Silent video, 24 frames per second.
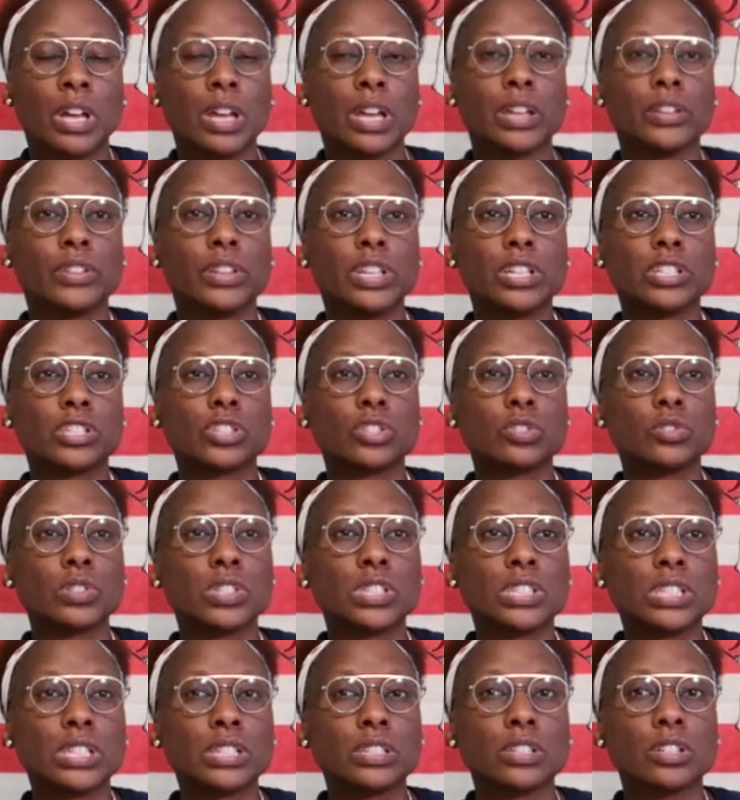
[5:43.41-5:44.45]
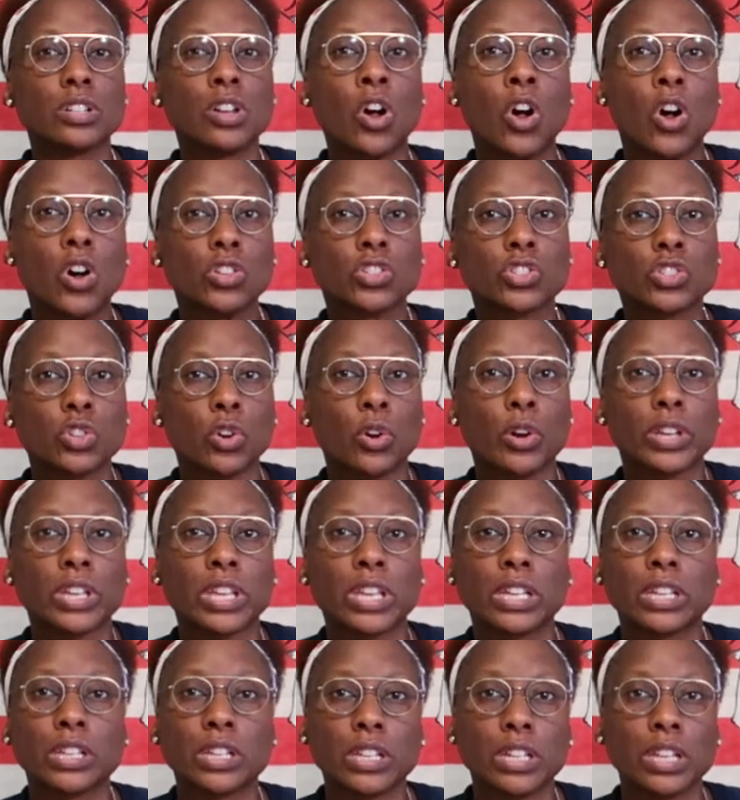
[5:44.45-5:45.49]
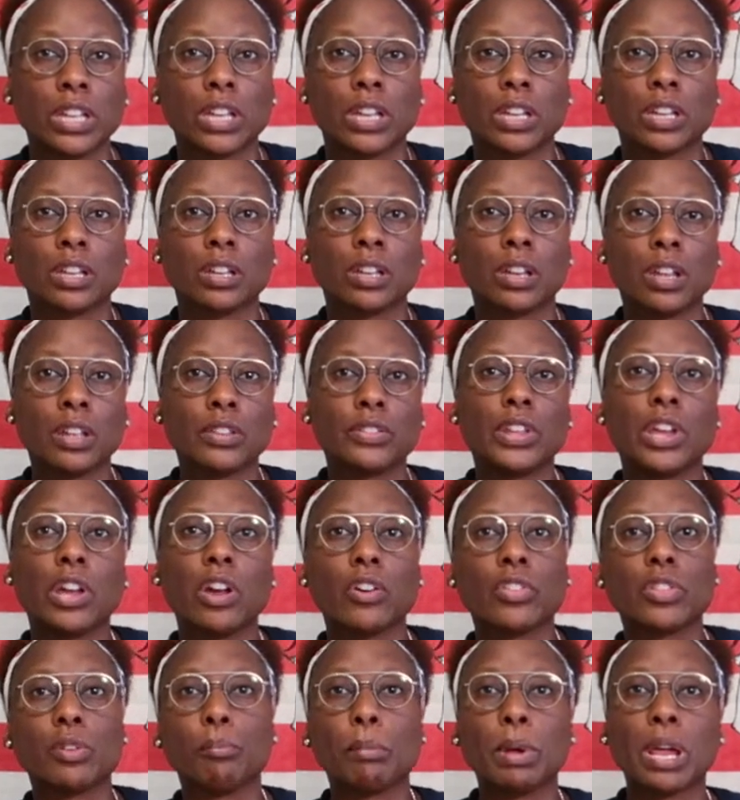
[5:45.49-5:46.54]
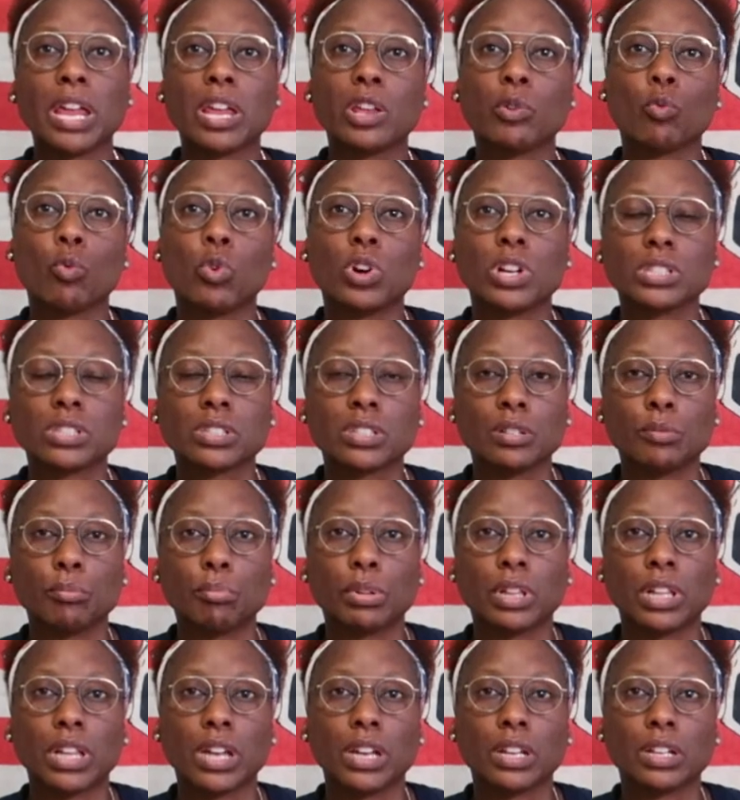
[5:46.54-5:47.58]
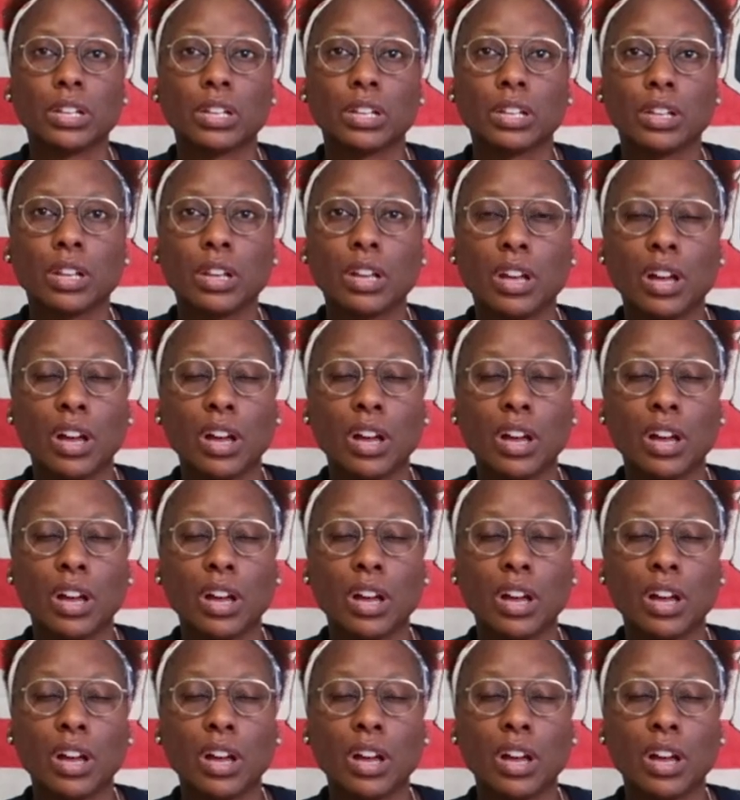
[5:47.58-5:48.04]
and then as soon as it all started kicking in, they are the main ones complaining.